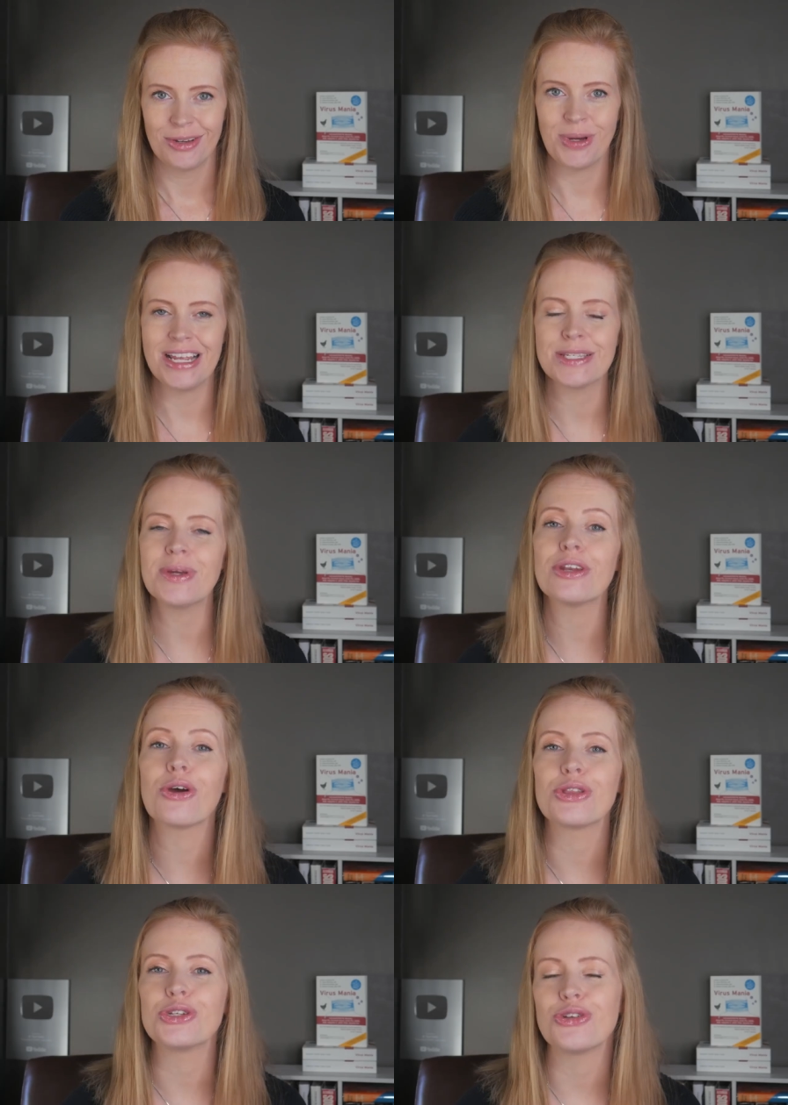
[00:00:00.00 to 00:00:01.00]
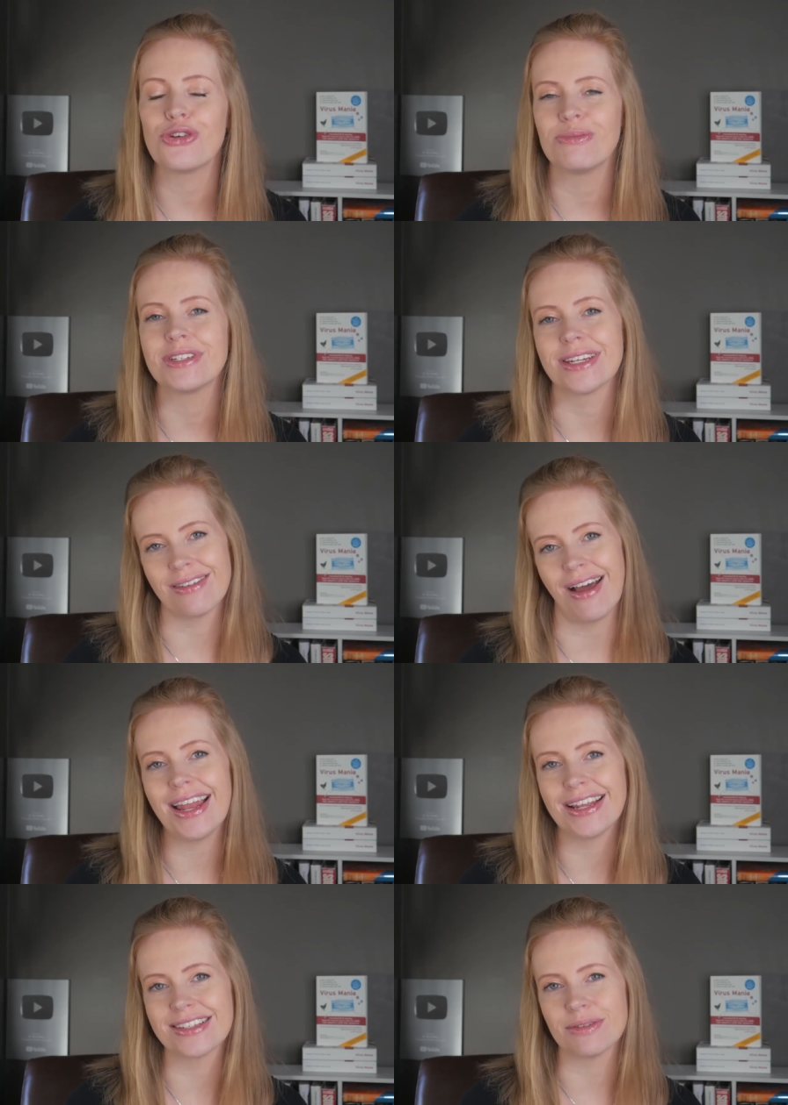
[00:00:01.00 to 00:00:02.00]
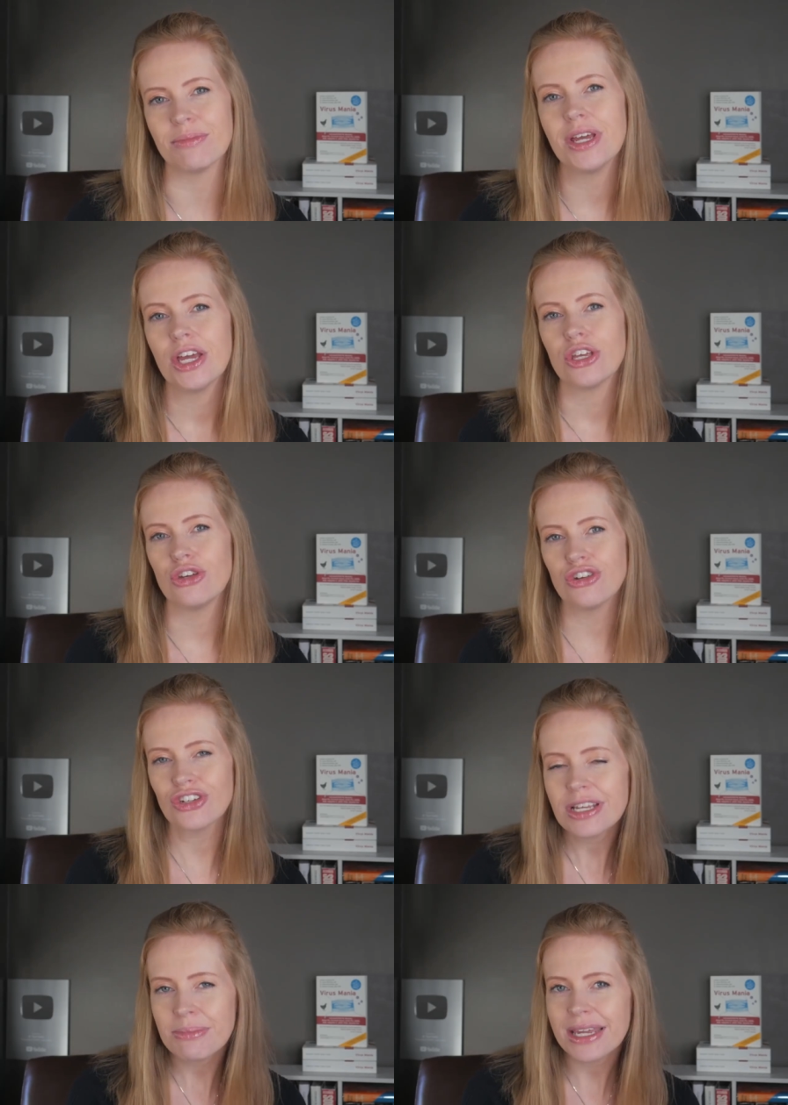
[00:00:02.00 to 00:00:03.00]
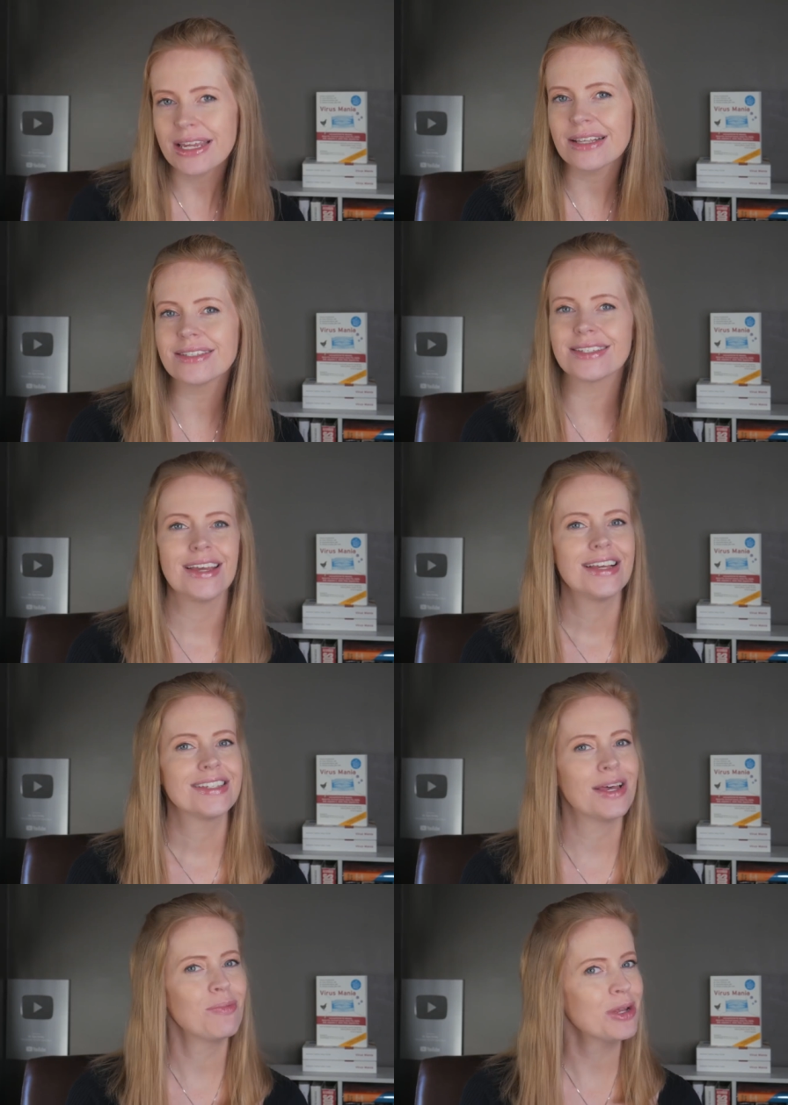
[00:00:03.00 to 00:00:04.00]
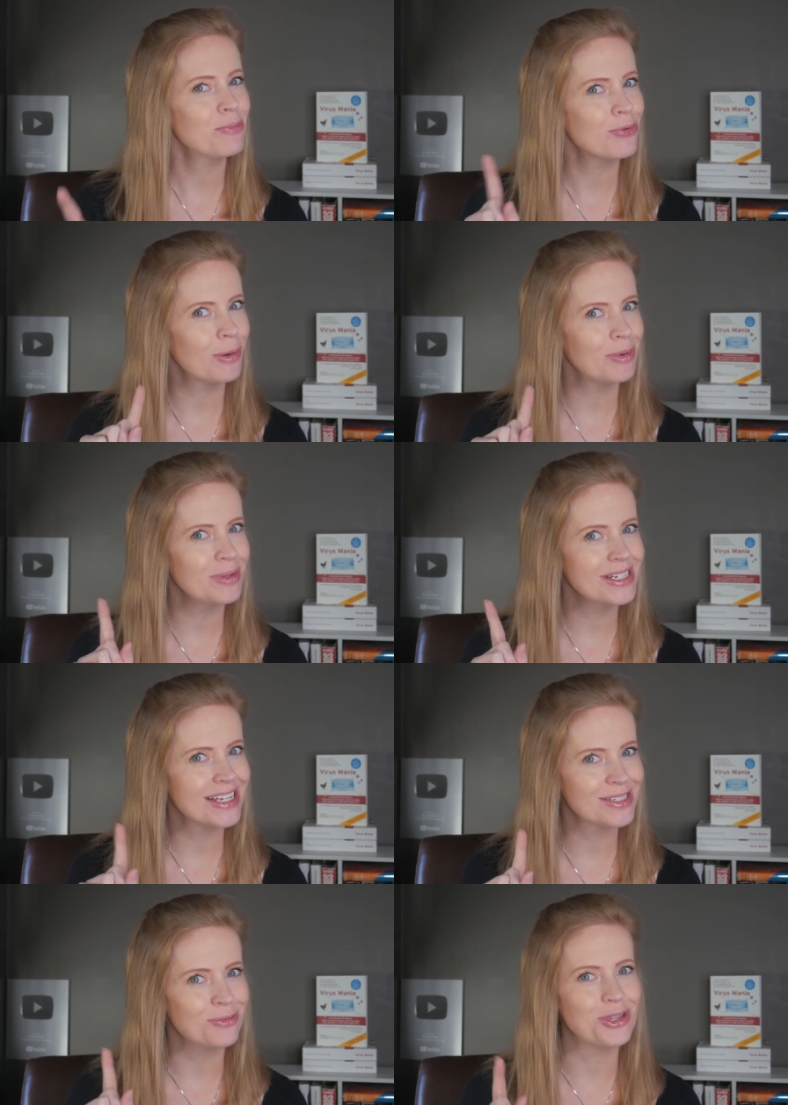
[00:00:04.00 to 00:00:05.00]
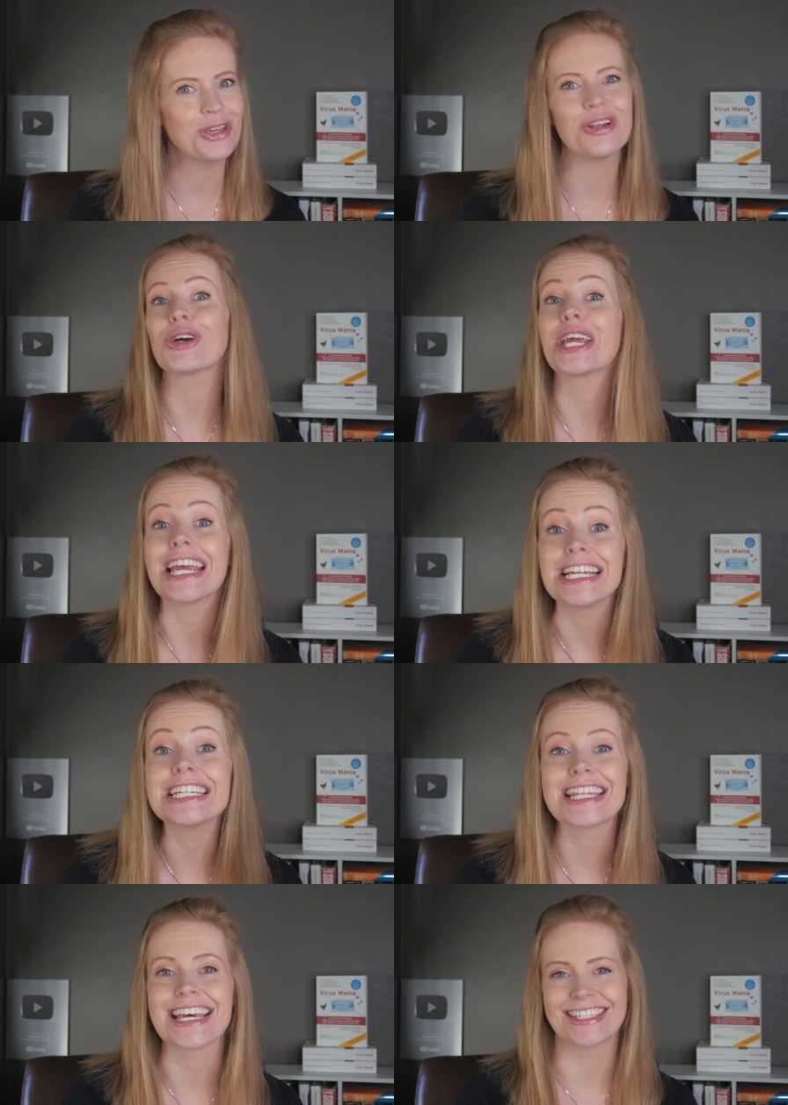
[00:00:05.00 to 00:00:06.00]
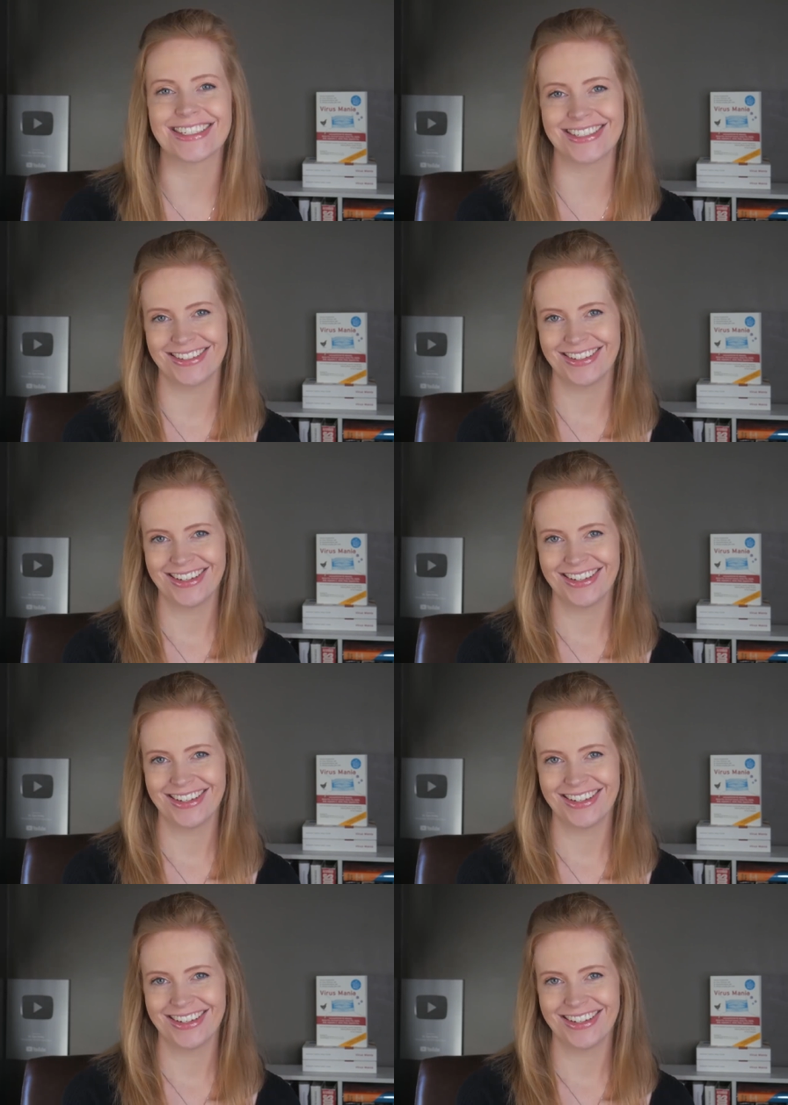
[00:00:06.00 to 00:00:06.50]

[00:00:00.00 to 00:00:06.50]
Well, as we know, the term denialism usually means someone probably doesn't want you looking into this.